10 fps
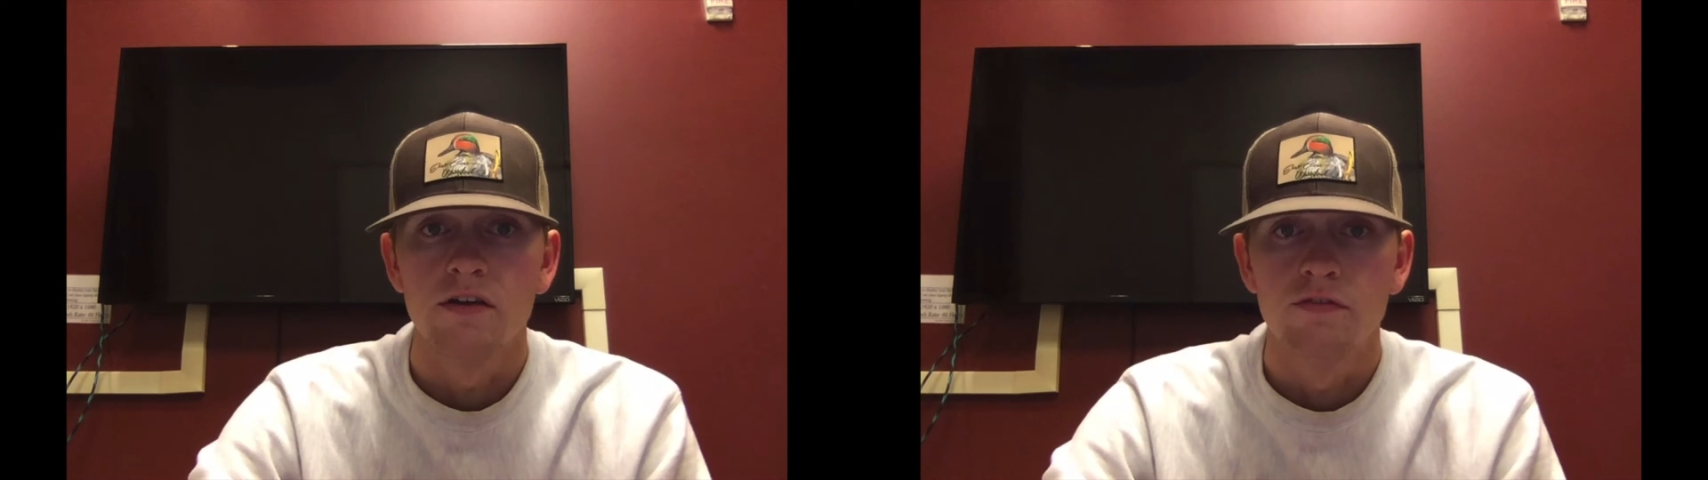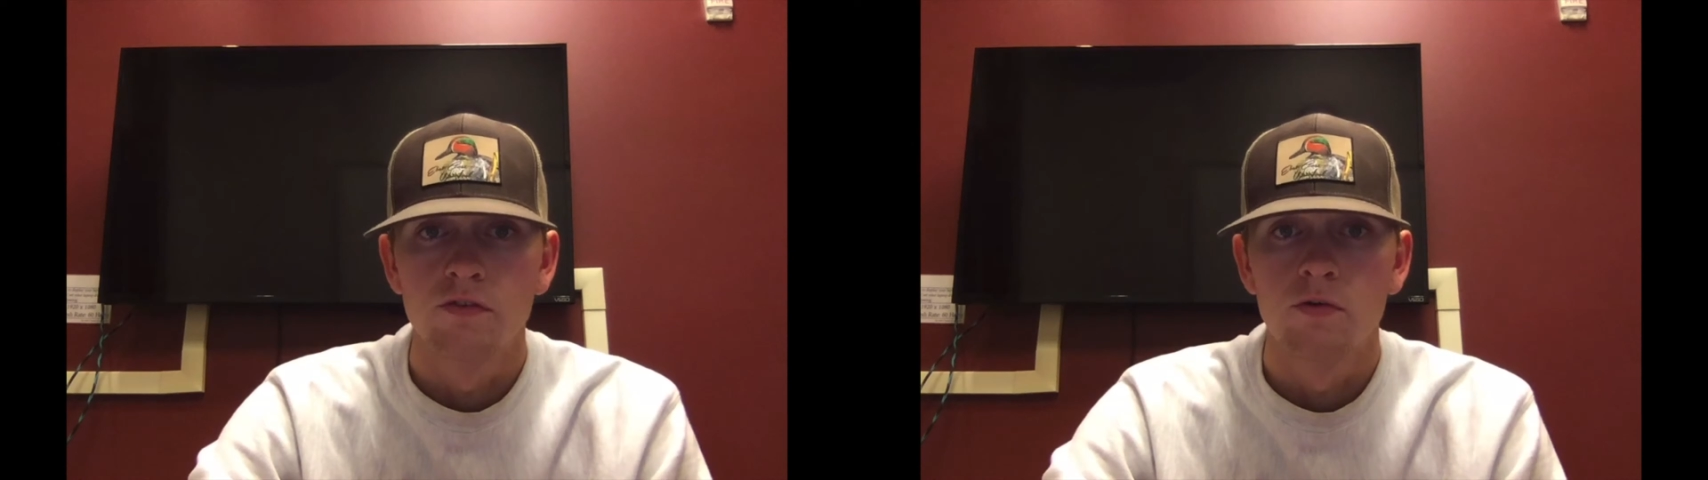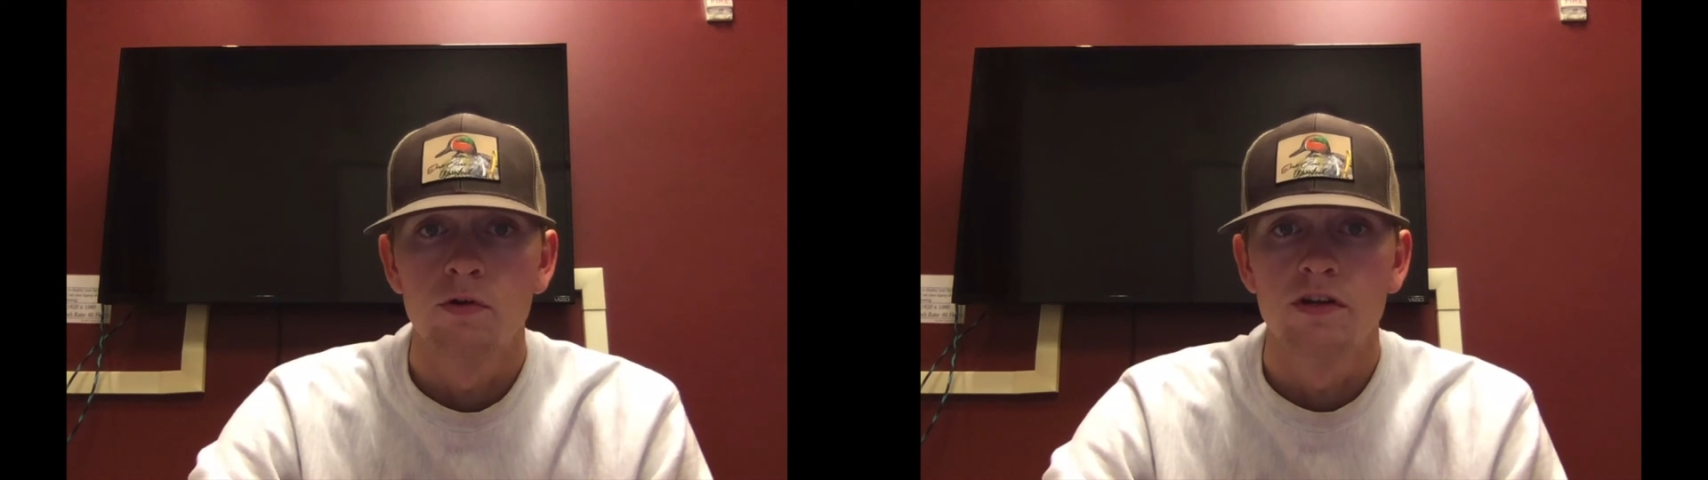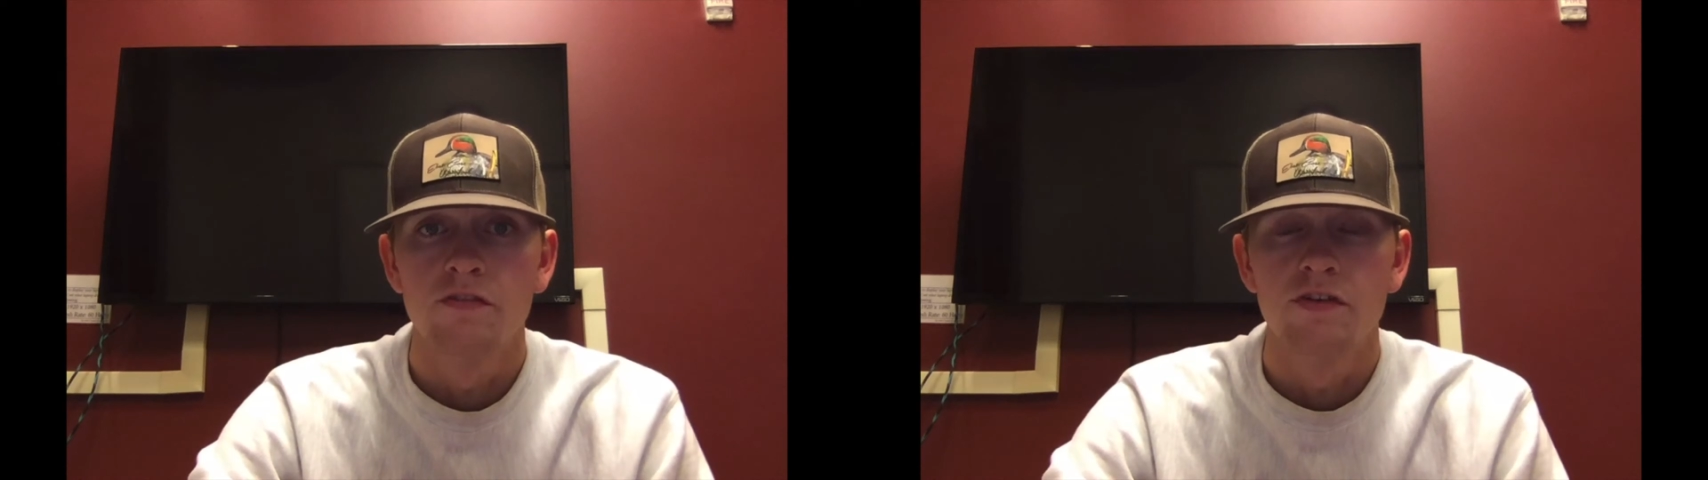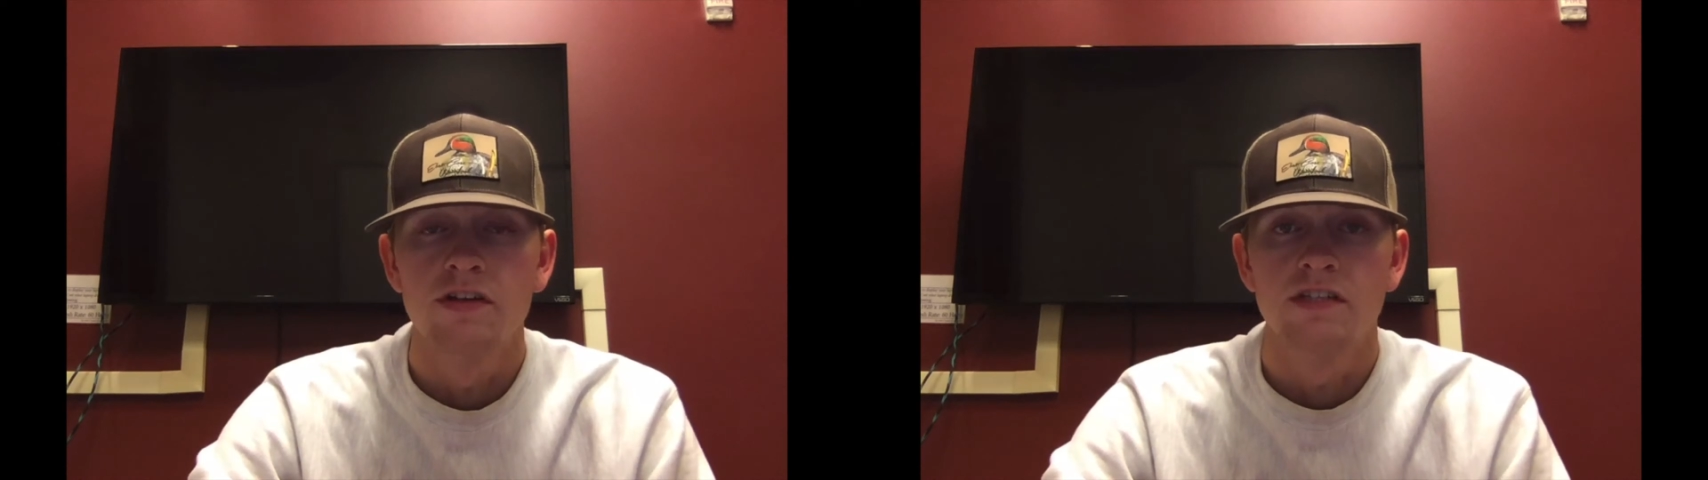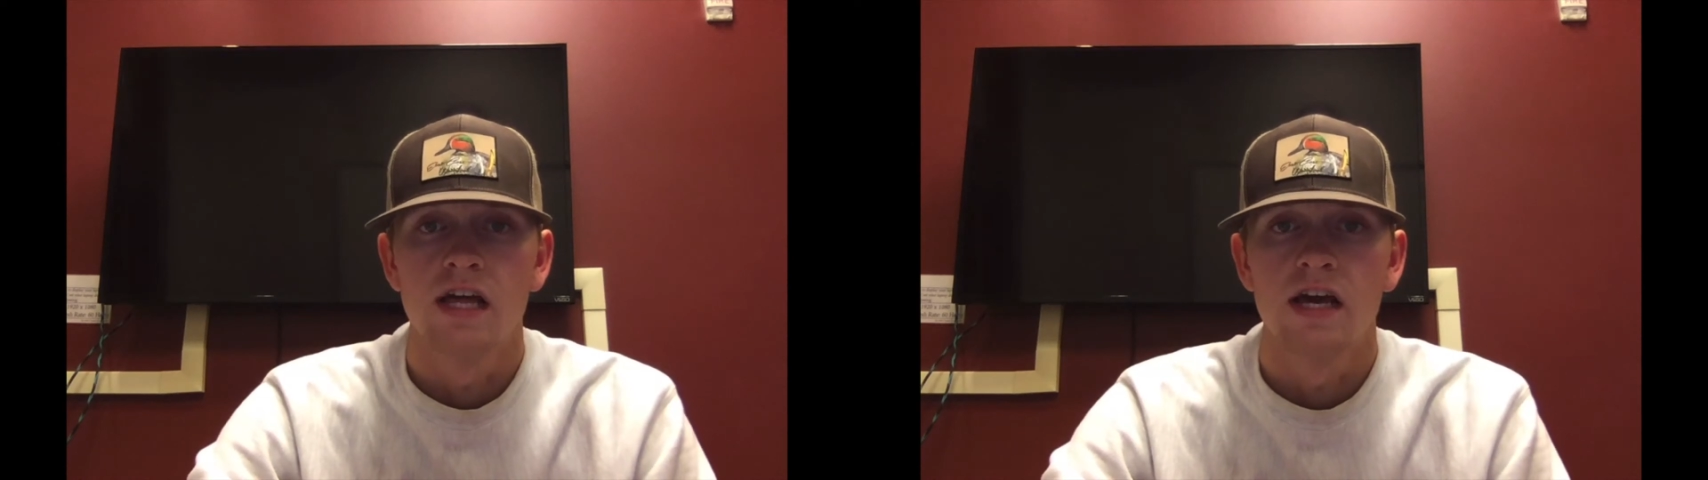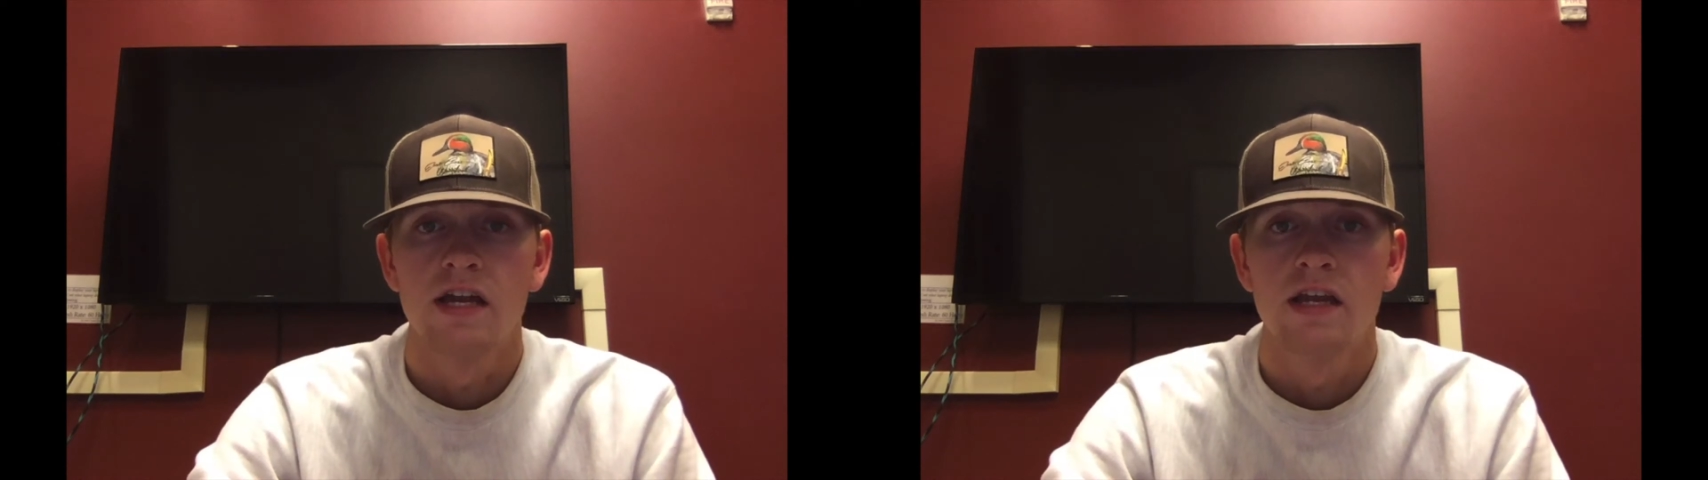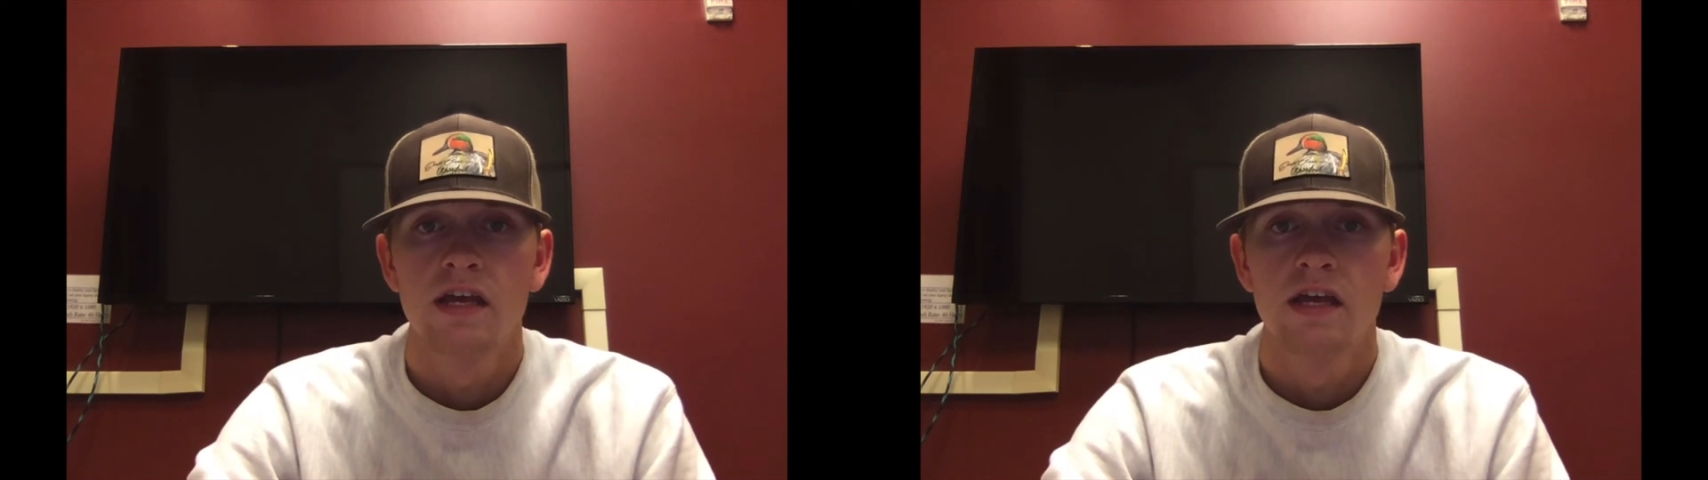a forward defense line.